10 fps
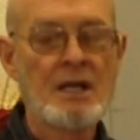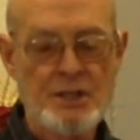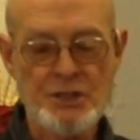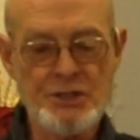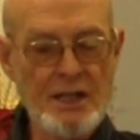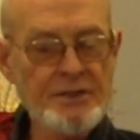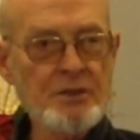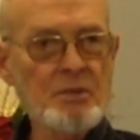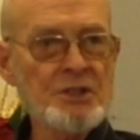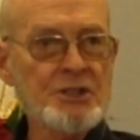set
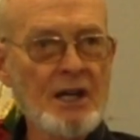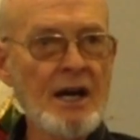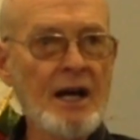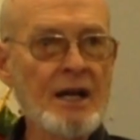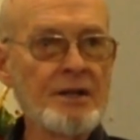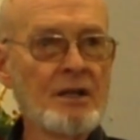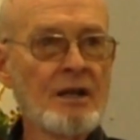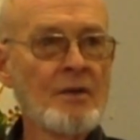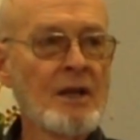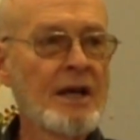them aside
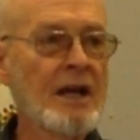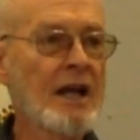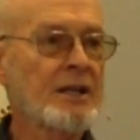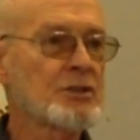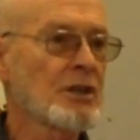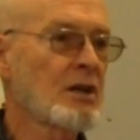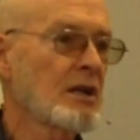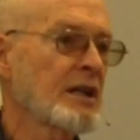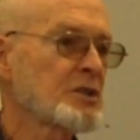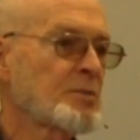and like
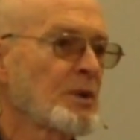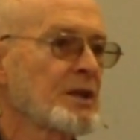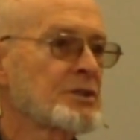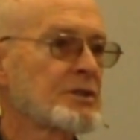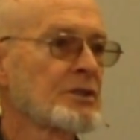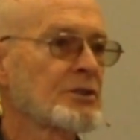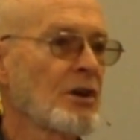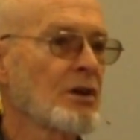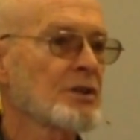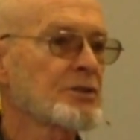John has preached and
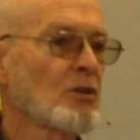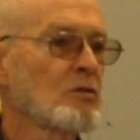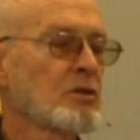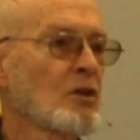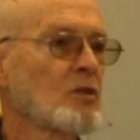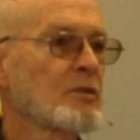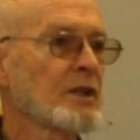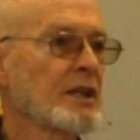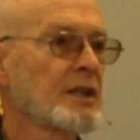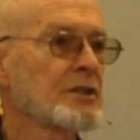taught us over and over
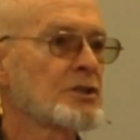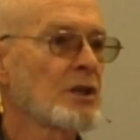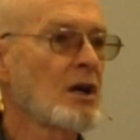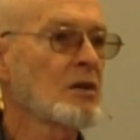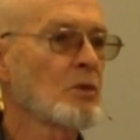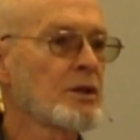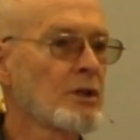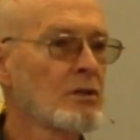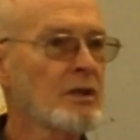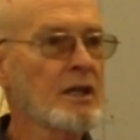again in John, when
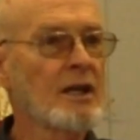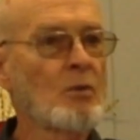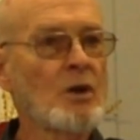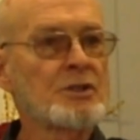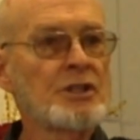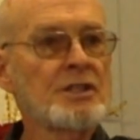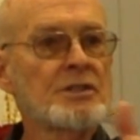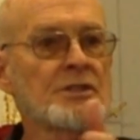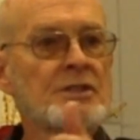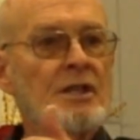you're looking at what
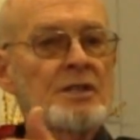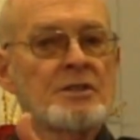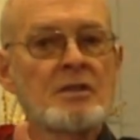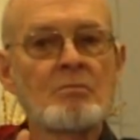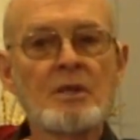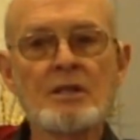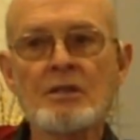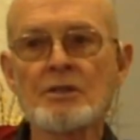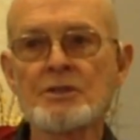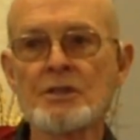Jesus does in the
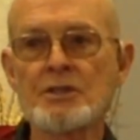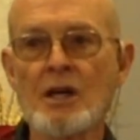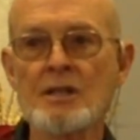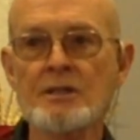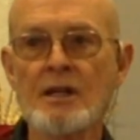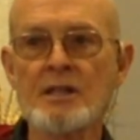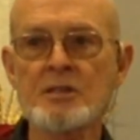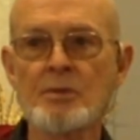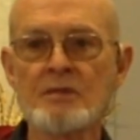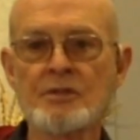miracles of the
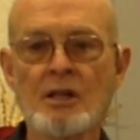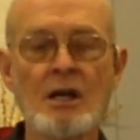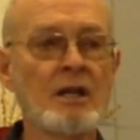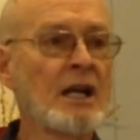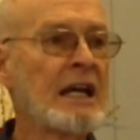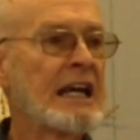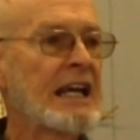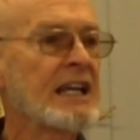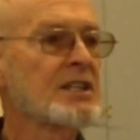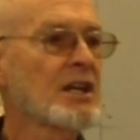Gospel of John,
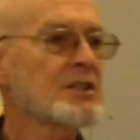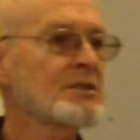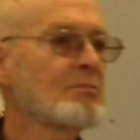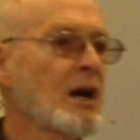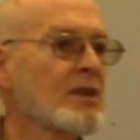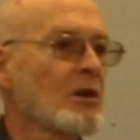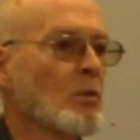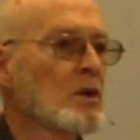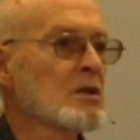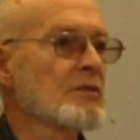he does them by the
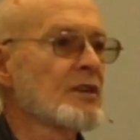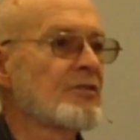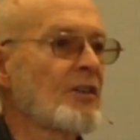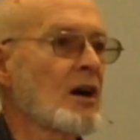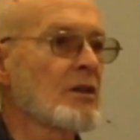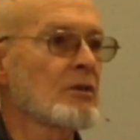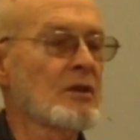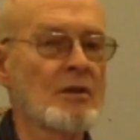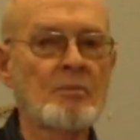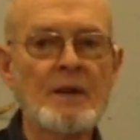will of the Father
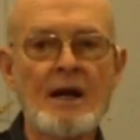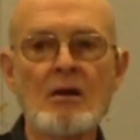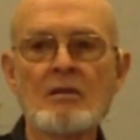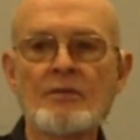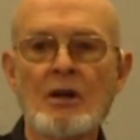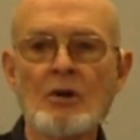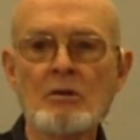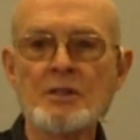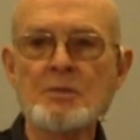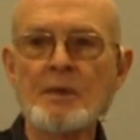and the power of the
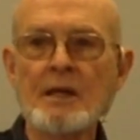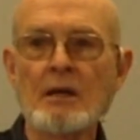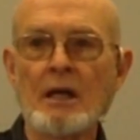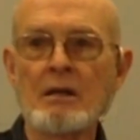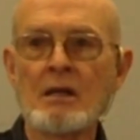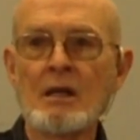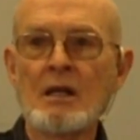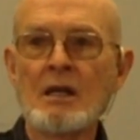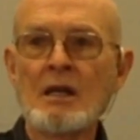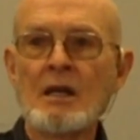Holy Spirit.
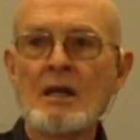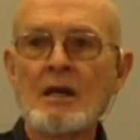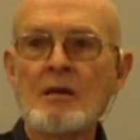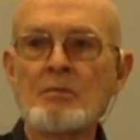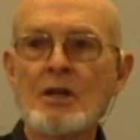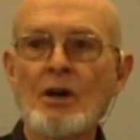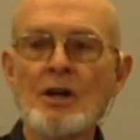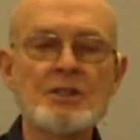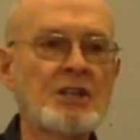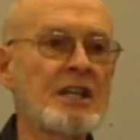
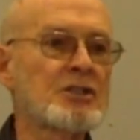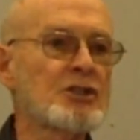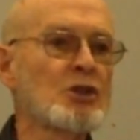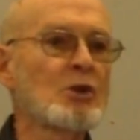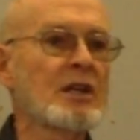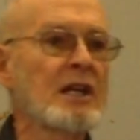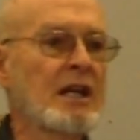Because he's doing